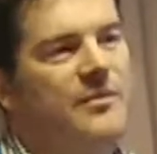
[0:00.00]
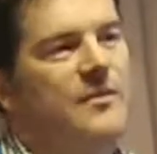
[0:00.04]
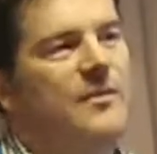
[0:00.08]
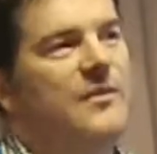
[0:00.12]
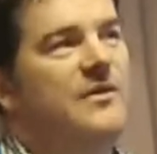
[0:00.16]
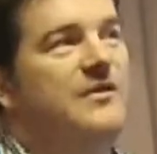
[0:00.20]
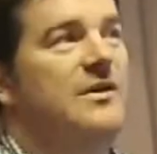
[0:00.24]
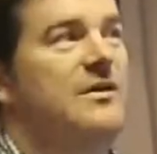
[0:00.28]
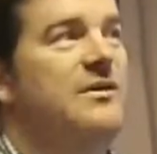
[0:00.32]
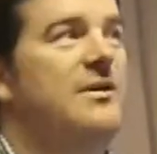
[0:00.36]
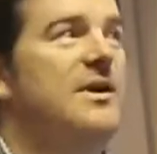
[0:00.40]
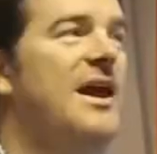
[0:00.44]

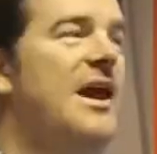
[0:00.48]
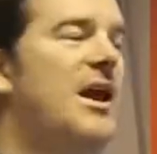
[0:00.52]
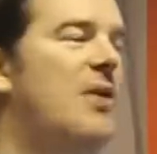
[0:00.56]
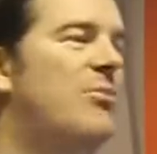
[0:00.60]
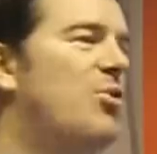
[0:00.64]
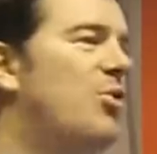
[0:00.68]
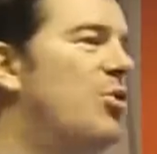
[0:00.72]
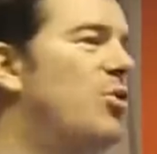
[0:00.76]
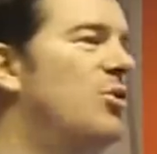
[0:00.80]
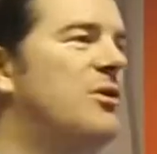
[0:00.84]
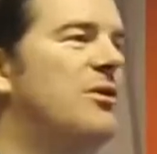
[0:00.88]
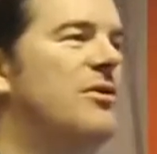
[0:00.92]
So the
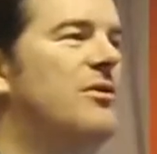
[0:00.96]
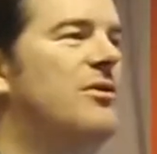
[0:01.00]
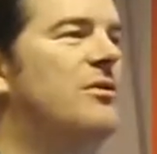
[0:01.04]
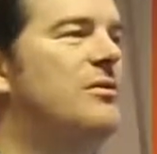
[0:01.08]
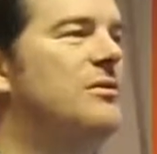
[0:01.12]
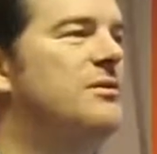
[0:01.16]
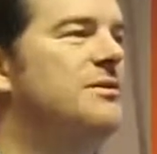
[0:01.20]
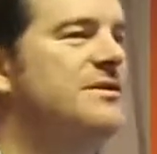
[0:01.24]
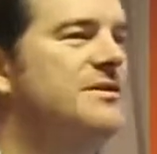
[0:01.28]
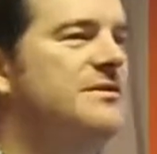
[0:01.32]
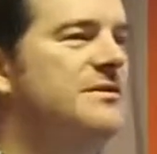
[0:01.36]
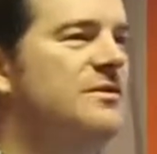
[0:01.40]
Canberra
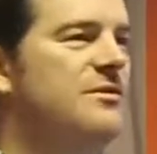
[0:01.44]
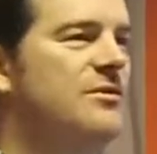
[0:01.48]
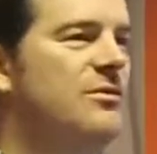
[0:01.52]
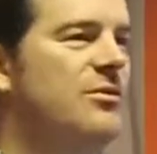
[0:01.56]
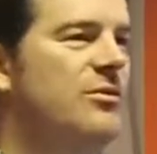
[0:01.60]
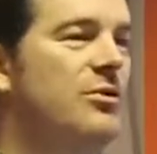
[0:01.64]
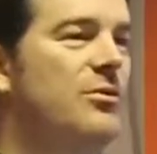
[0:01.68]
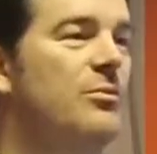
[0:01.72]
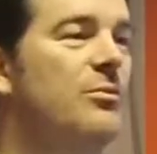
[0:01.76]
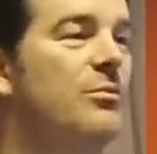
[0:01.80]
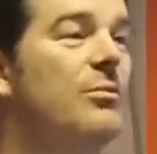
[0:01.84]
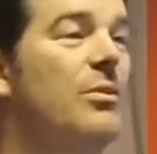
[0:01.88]
Ornithologist
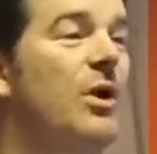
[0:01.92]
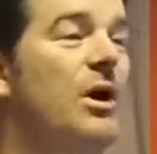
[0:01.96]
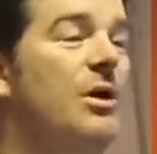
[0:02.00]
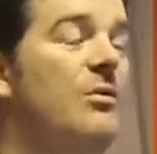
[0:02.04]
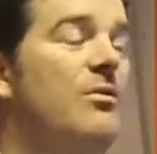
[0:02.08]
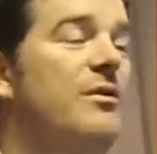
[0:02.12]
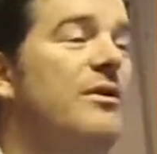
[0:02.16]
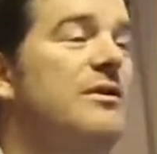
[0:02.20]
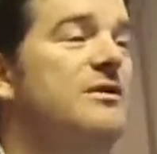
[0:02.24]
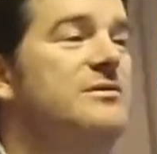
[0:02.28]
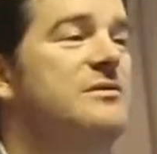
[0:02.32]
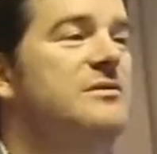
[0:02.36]
Group might
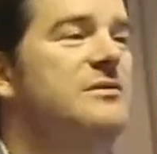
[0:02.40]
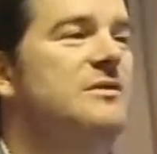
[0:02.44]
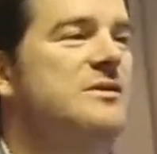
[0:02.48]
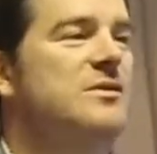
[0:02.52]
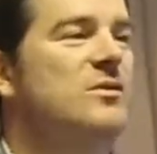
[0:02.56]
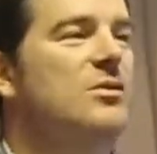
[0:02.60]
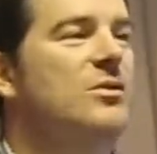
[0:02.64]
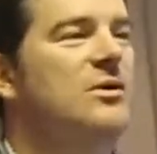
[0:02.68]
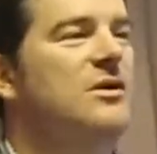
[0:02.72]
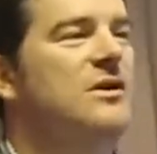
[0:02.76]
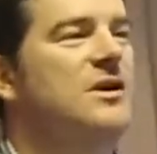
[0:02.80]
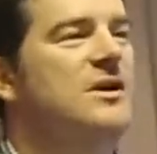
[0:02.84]
register an
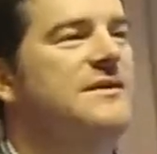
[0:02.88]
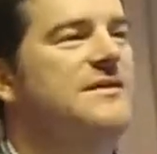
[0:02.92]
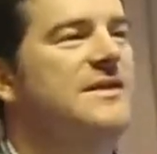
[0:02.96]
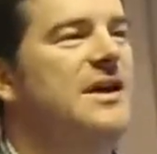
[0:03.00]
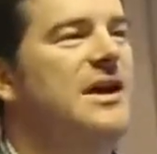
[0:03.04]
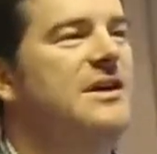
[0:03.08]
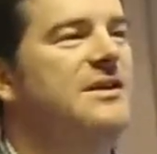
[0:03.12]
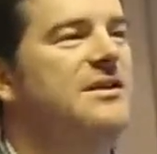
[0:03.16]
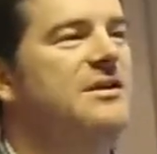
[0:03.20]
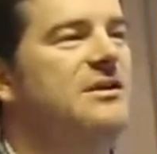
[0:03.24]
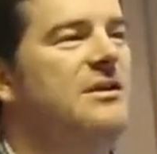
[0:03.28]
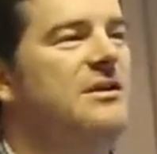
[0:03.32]

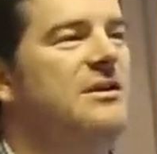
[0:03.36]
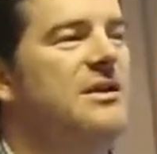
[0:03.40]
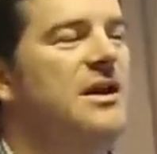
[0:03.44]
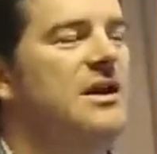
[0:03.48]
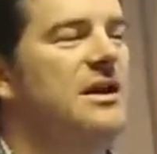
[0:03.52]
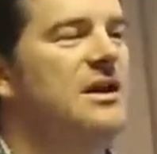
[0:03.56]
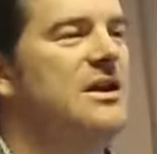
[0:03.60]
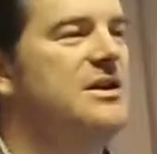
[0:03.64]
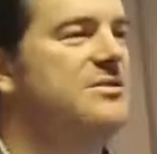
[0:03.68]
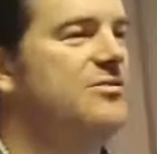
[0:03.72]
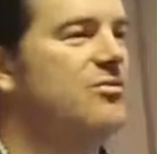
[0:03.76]
organisation, and then